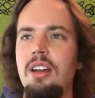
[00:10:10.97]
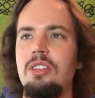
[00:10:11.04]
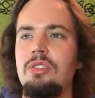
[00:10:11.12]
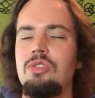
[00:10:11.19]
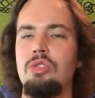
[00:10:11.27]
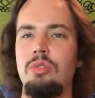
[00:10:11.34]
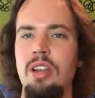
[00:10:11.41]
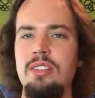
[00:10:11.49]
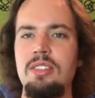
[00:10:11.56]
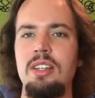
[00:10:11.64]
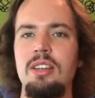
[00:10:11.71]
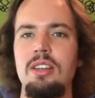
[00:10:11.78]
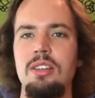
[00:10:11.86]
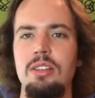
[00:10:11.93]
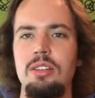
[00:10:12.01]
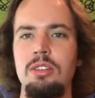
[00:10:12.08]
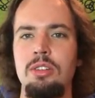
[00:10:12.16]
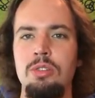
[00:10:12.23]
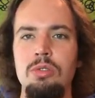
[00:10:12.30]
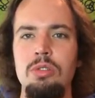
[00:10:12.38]
other trending
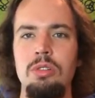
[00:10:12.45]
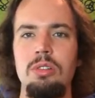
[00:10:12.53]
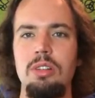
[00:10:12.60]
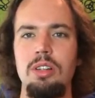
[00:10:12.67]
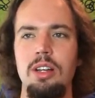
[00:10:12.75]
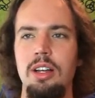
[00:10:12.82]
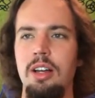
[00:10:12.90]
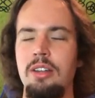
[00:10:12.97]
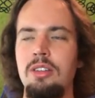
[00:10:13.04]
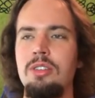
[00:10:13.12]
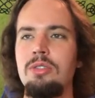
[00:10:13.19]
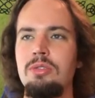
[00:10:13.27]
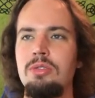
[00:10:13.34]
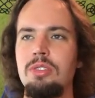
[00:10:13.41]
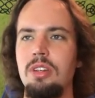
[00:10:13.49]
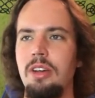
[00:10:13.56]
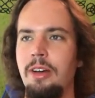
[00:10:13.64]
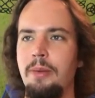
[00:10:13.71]
Google news